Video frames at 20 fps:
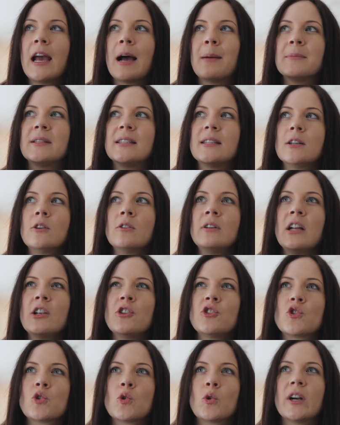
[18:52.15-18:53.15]
I'm still
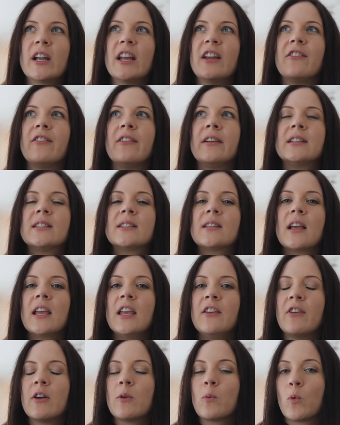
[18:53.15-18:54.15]
not sure if it's
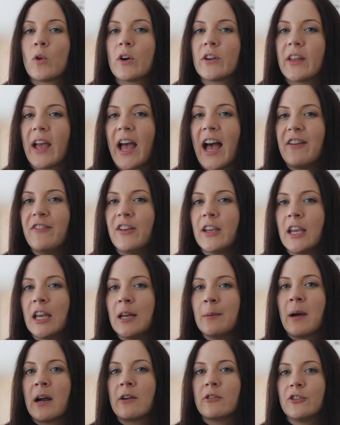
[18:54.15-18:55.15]
even worth having
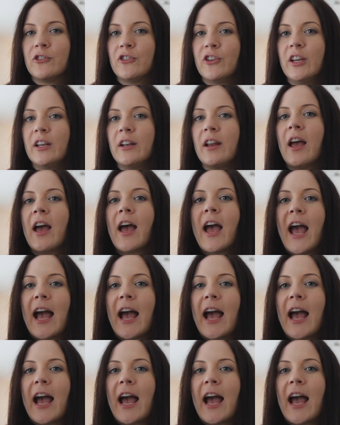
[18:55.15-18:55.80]
in my routine.